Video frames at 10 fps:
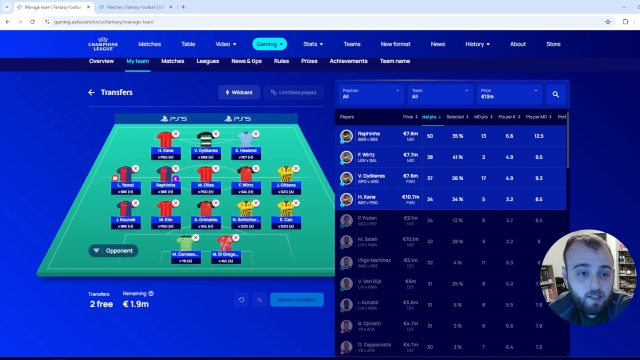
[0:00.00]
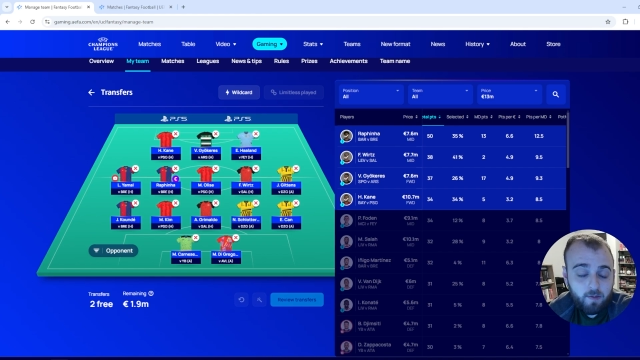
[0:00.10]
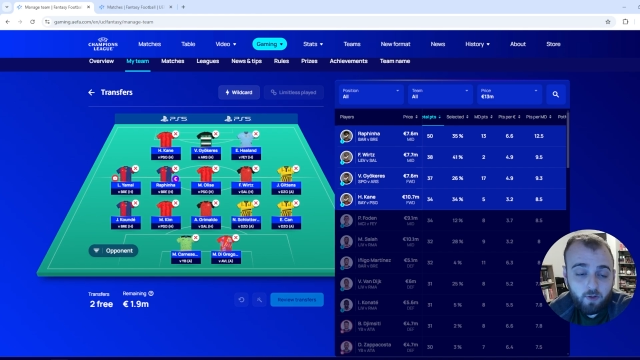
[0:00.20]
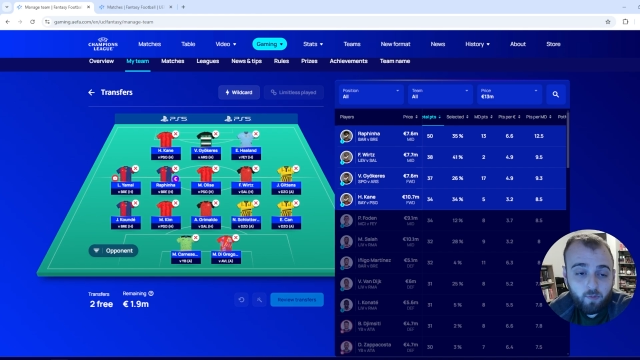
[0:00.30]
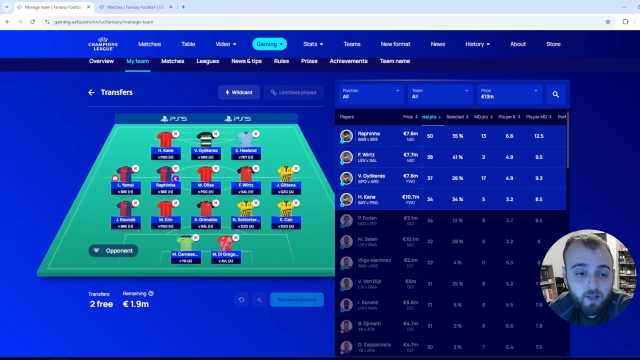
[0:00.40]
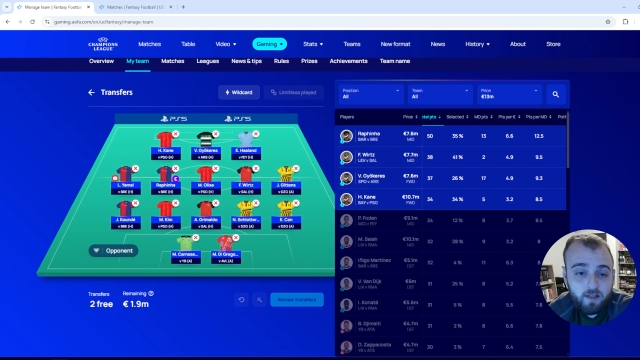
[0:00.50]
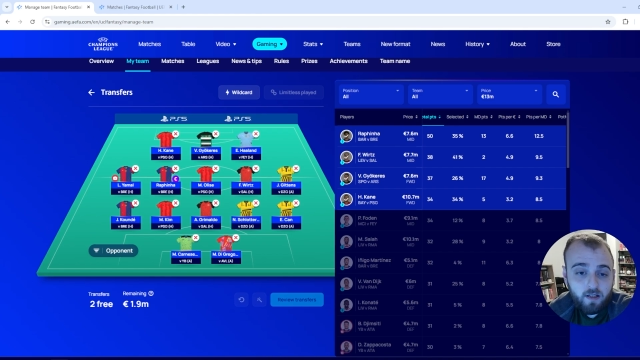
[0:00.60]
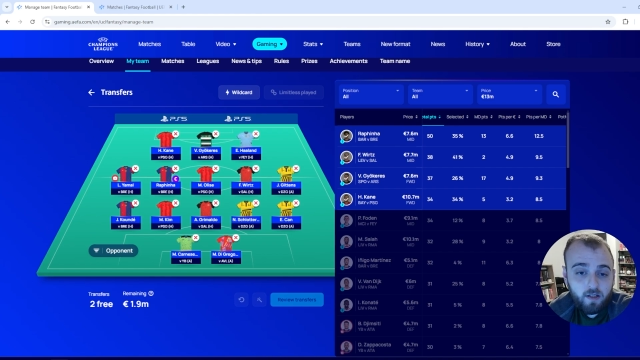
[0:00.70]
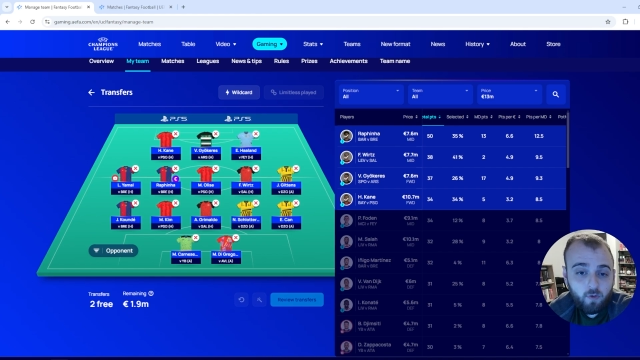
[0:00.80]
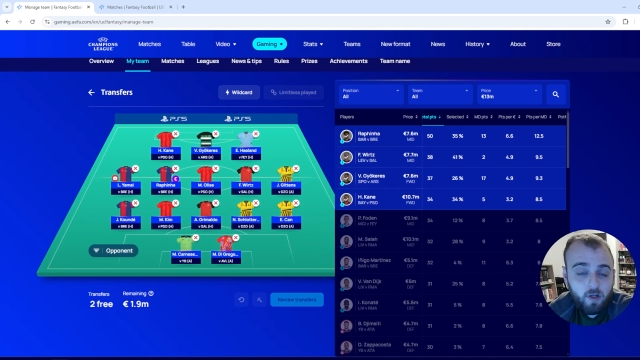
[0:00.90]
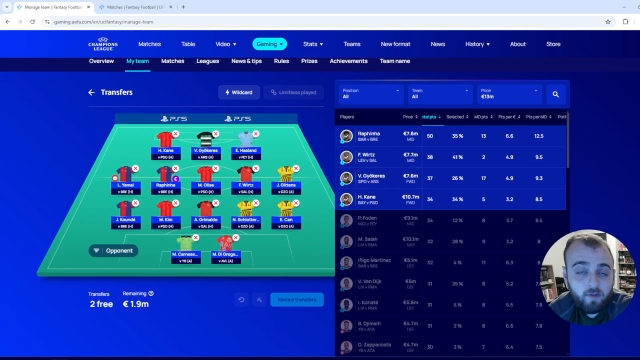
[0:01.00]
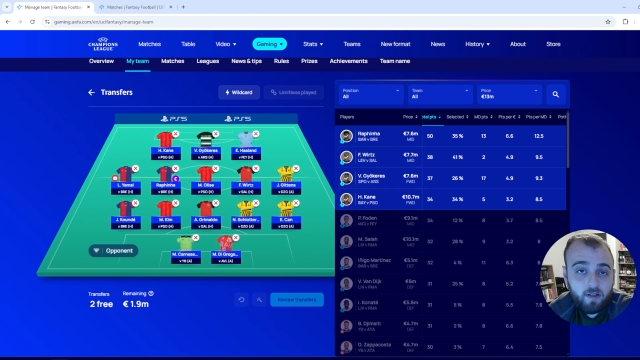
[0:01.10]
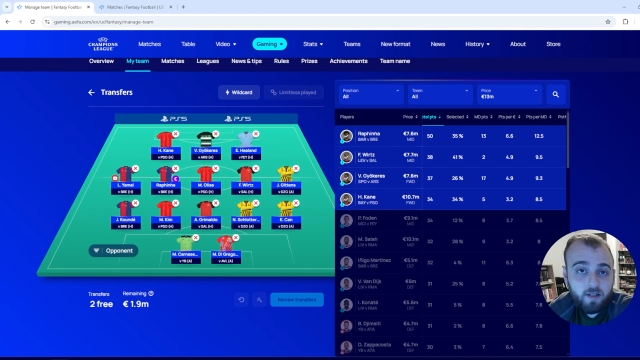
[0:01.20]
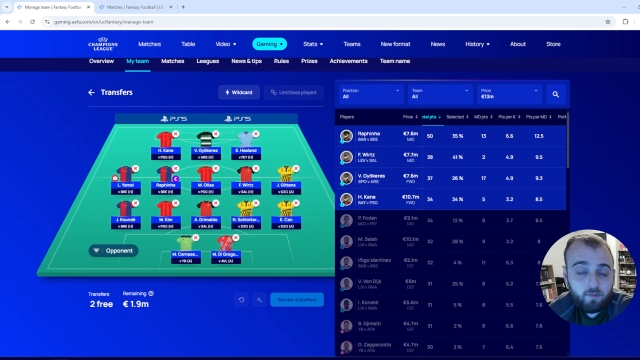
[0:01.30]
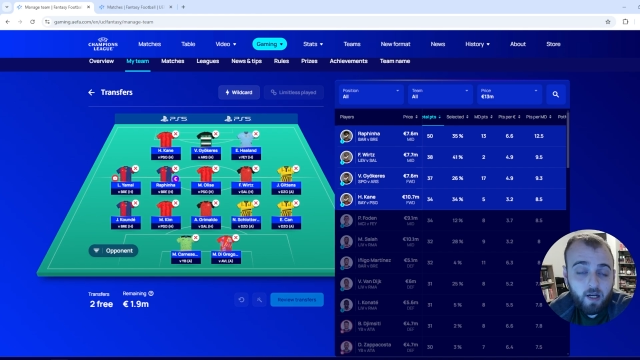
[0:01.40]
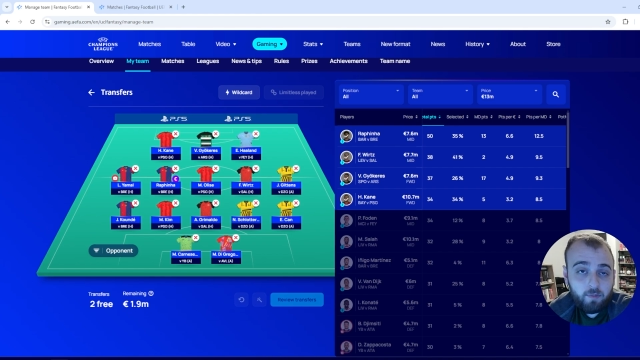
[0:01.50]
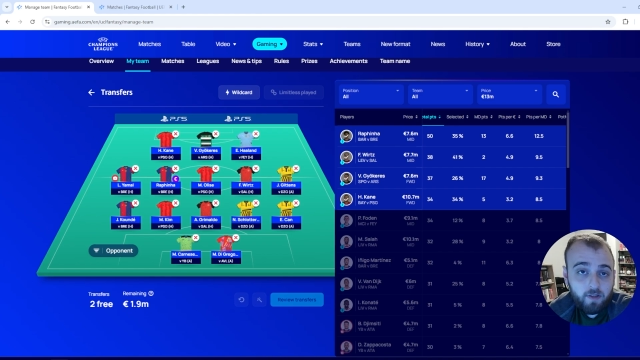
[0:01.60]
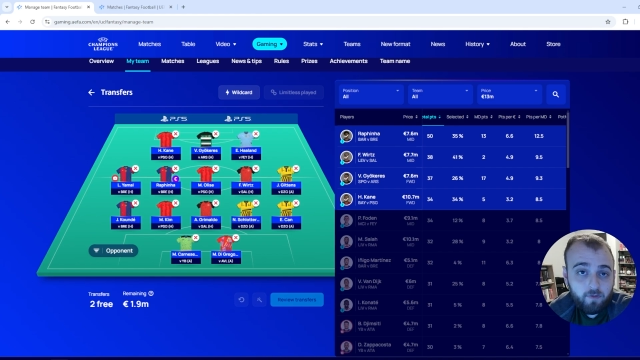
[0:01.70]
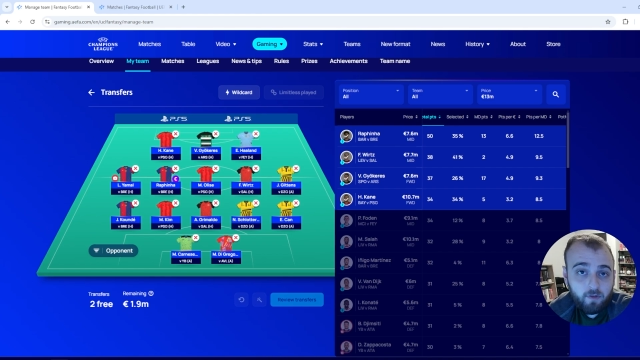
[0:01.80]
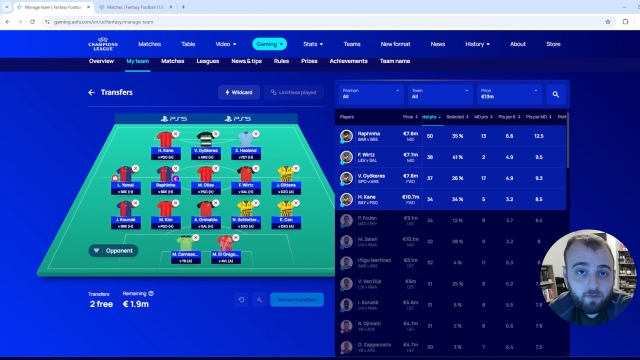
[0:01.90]
So basically, whoever is in my
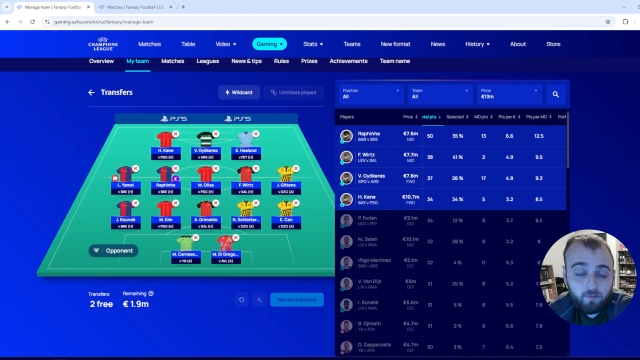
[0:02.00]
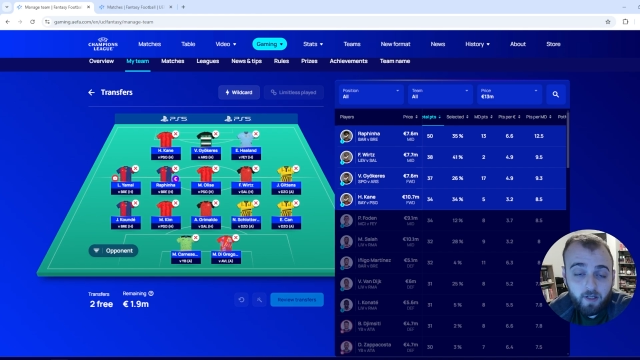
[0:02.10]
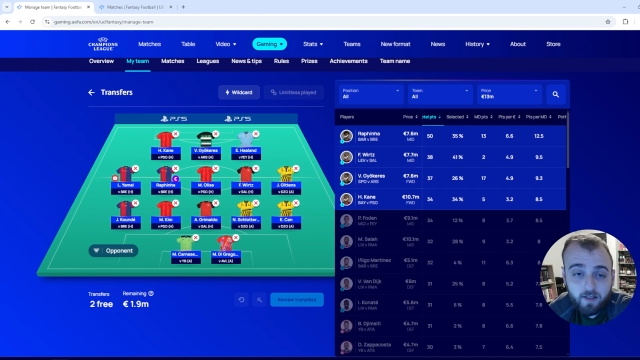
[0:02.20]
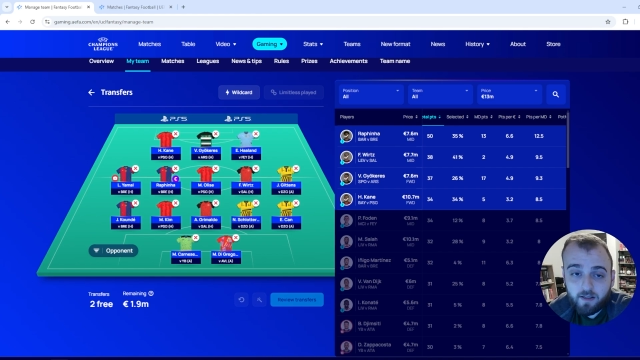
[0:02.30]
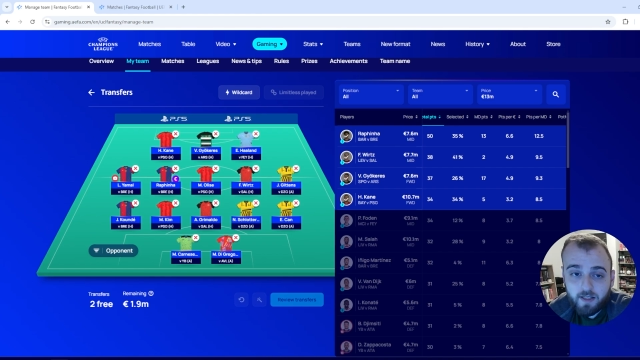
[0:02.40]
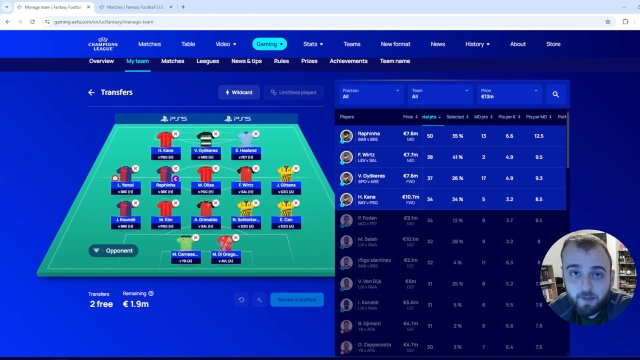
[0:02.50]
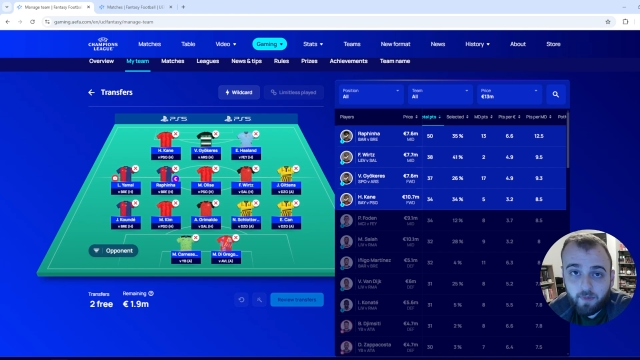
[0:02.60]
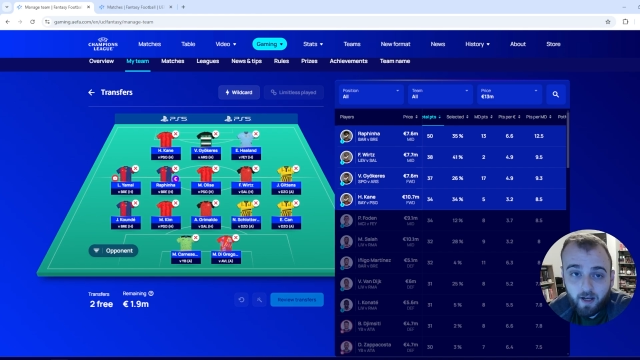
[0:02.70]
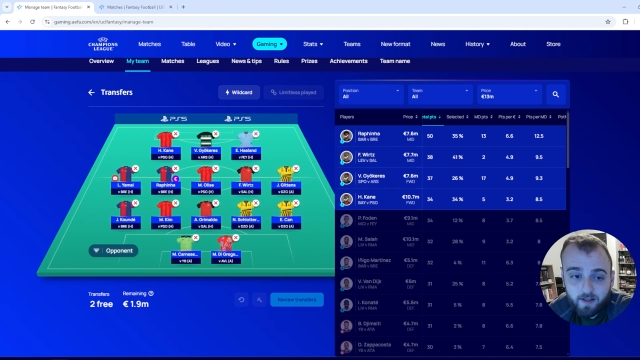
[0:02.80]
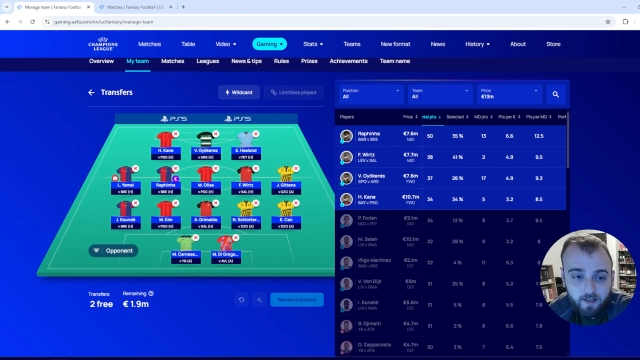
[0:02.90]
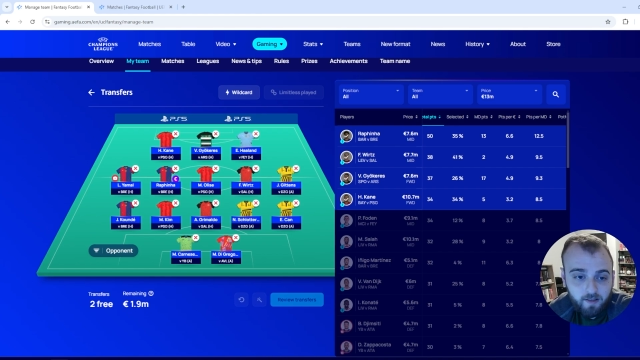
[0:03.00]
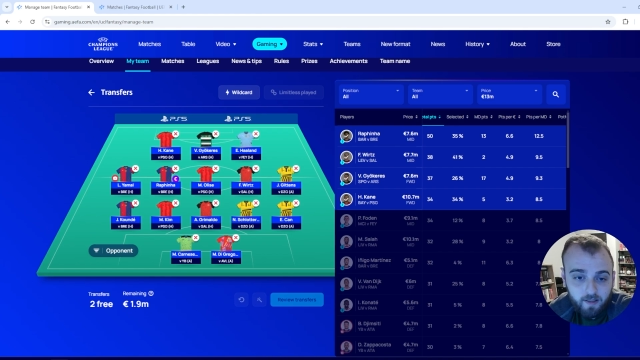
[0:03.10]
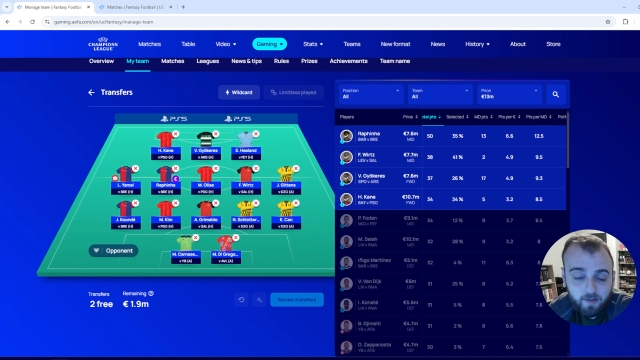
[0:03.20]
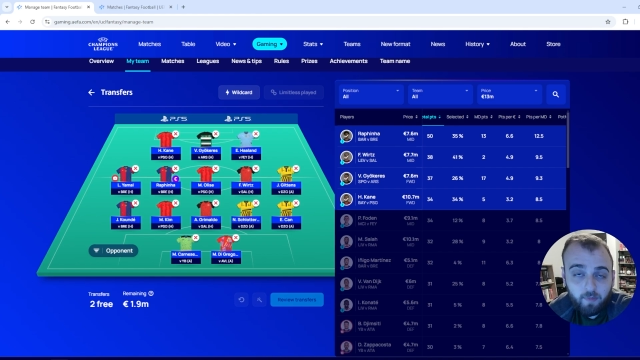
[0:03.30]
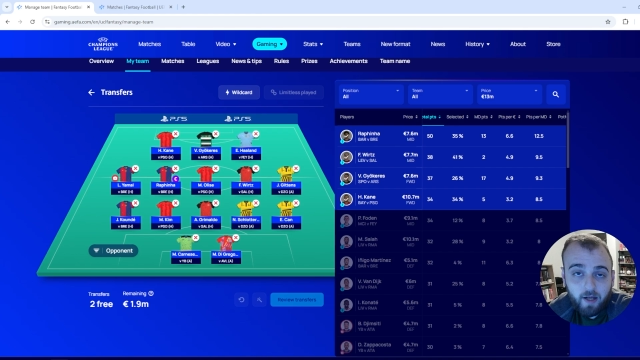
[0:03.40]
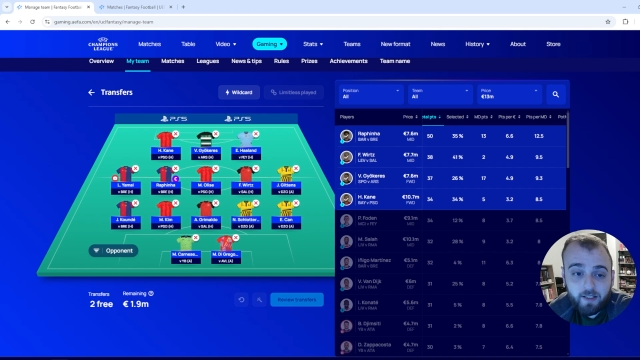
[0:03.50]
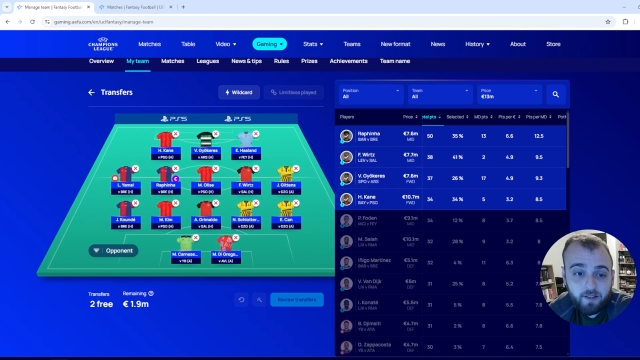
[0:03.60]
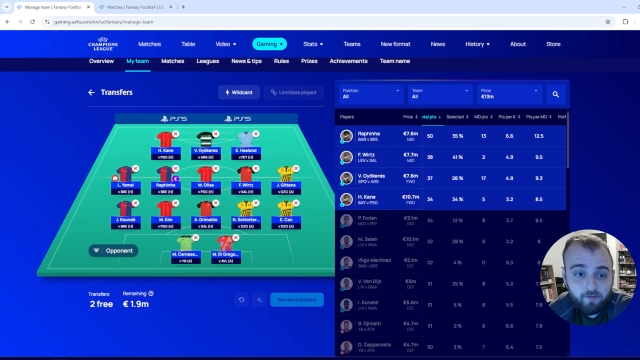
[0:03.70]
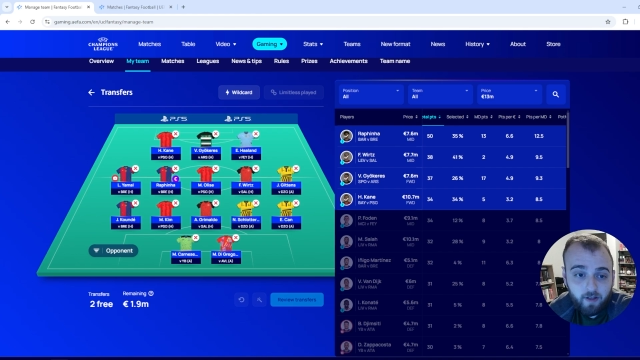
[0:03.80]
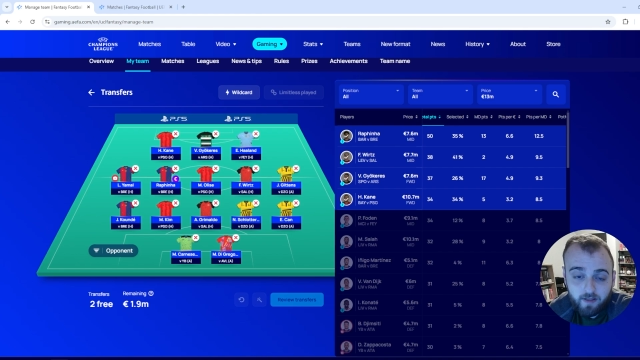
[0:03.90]
midfield plays the same guys that are in my
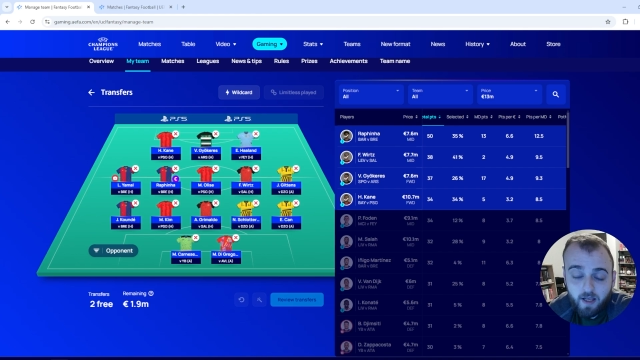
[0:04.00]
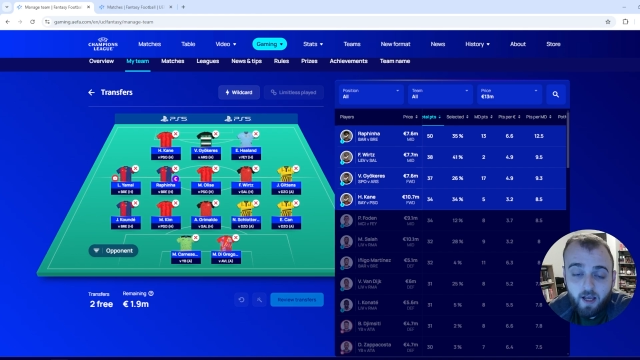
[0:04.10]
defense.